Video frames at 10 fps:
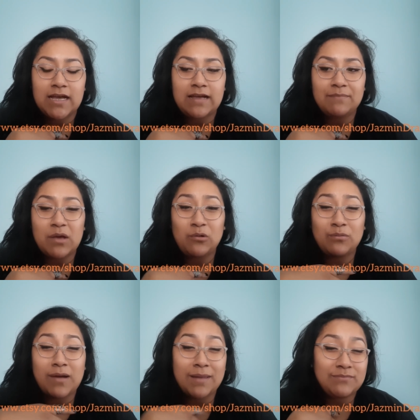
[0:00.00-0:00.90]
Um,
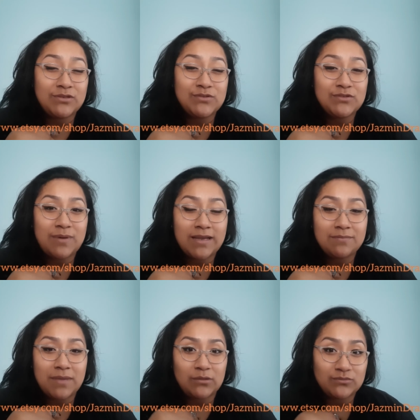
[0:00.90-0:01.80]
I am used to buying
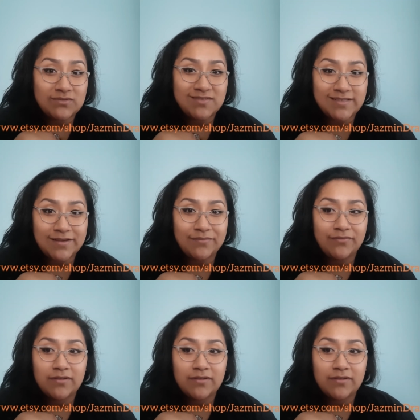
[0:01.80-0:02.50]
my own stuff,